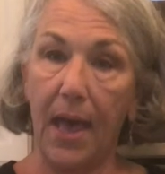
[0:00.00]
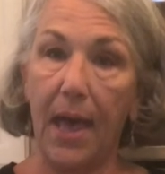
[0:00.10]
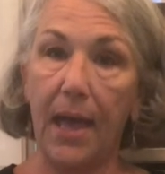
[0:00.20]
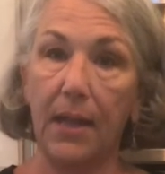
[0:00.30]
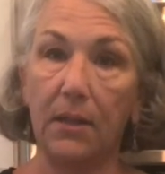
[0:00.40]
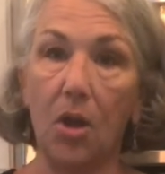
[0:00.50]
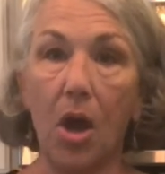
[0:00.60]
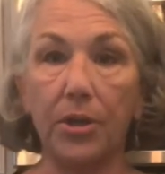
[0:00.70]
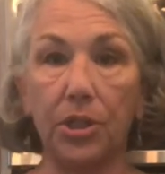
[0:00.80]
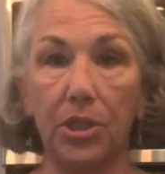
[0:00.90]
and a
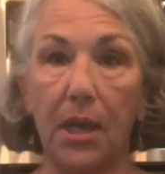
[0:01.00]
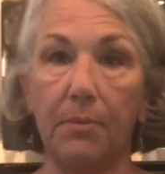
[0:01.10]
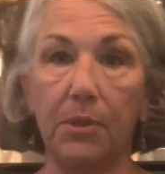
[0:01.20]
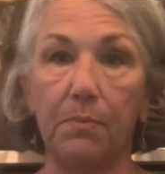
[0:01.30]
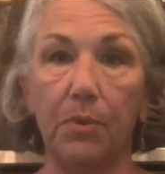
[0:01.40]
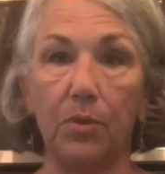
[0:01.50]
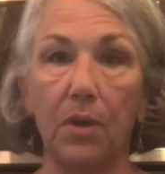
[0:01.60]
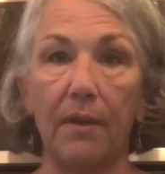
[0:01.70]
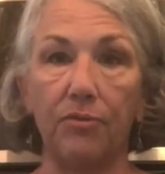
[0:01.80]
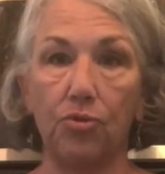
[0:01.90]
large tablespoon
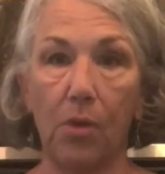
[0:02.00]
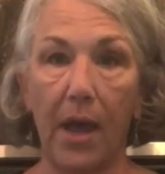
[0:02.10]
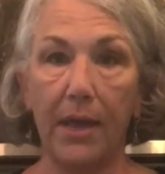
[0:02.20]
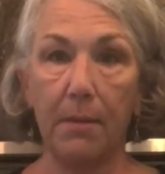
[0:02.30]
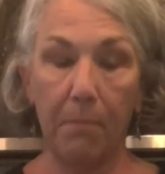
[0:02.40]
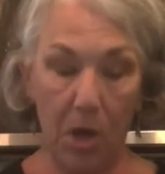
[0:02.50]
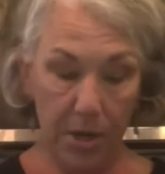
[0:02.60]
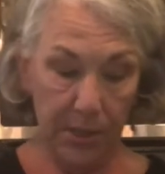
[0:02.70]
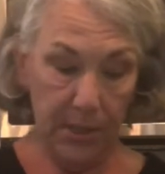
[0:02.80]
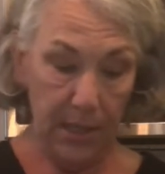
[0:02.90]
of dried
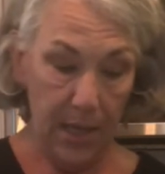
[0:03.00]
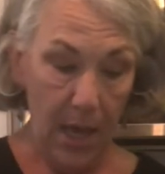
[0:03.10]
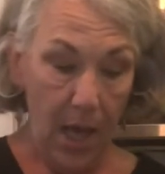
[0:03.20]
parsley.